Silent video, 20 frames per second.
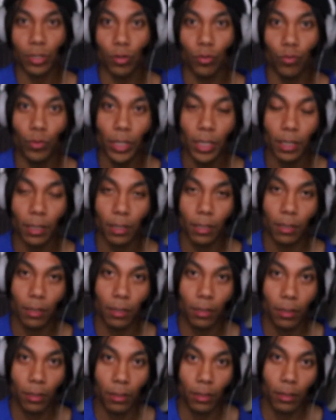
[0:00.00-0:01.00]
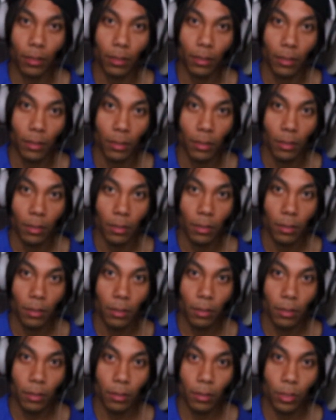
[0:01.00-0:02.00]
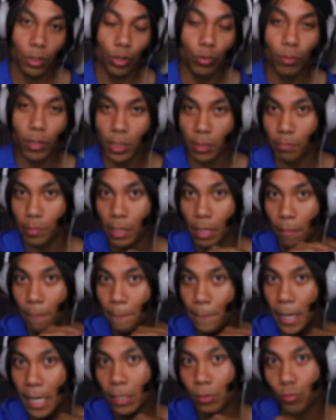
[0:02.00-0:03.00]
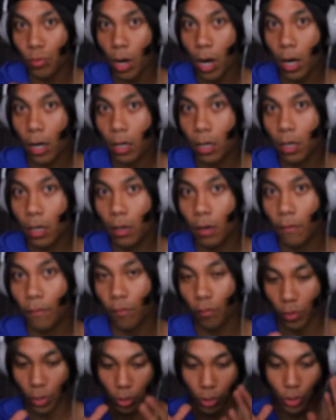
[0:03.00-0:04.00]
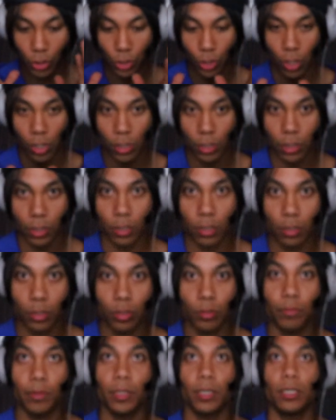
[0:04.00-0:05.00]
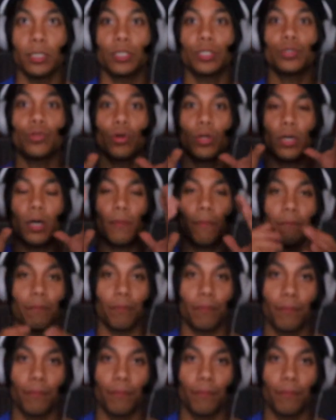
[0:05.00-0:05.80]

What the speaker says: are weak. You must be a bedrock for the church to be stood up.